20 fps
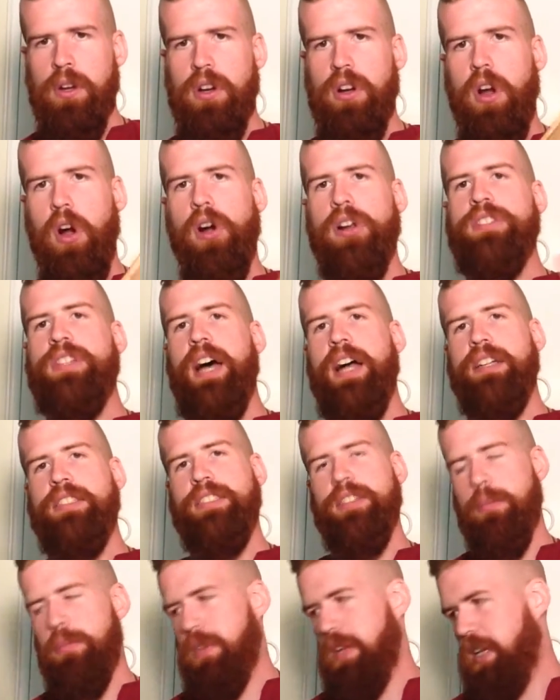contact
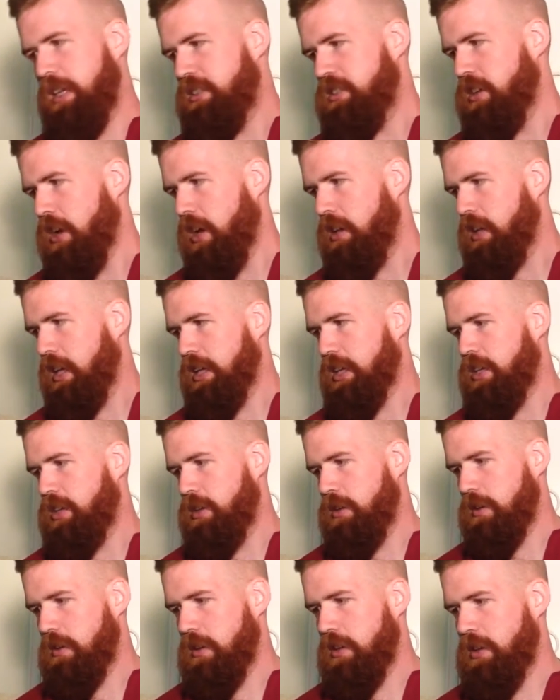something, it's not like
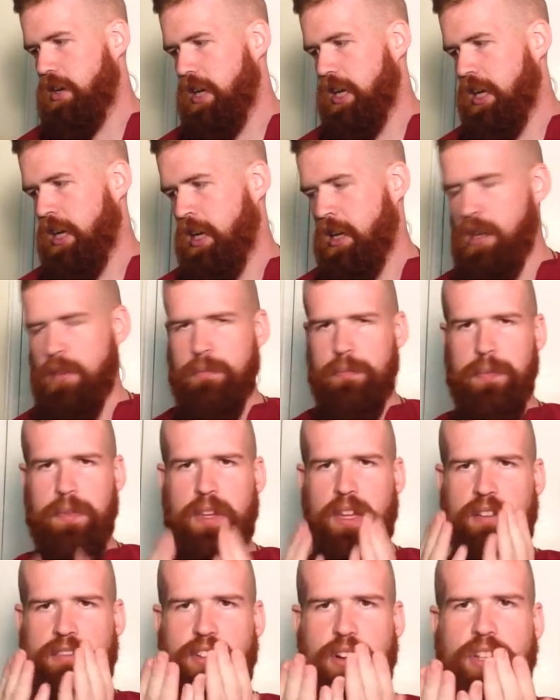you're hitting
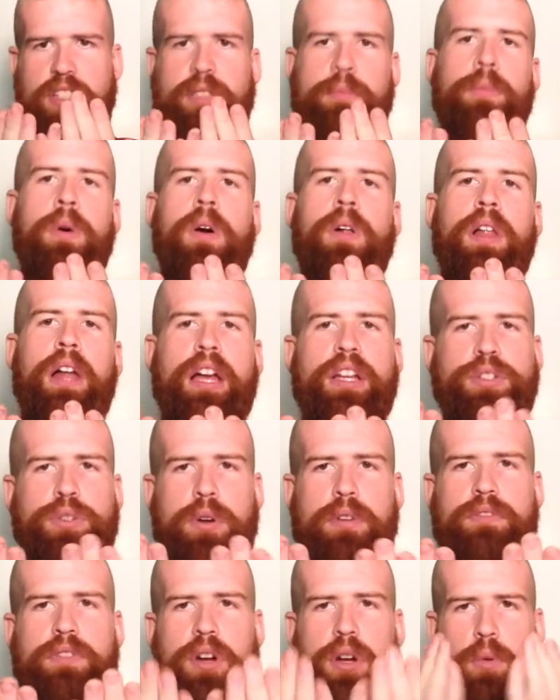a very small edge
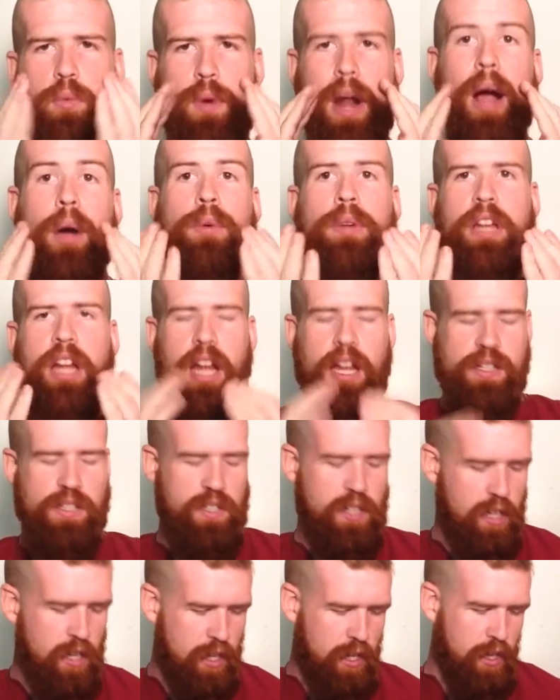or a very rounded edge
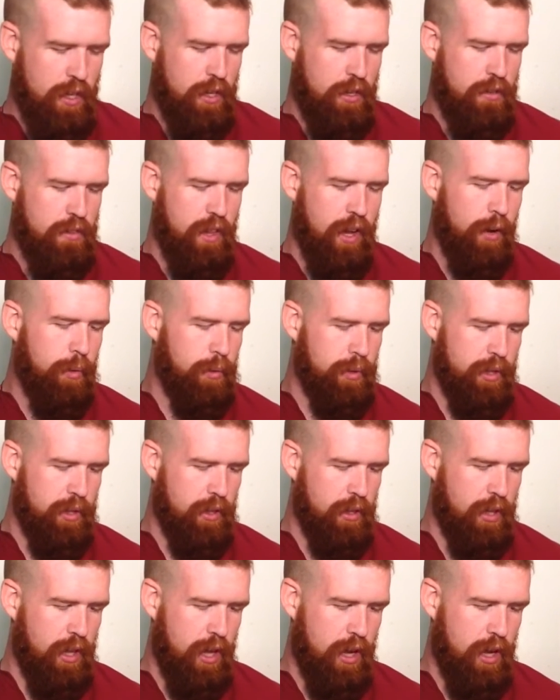that will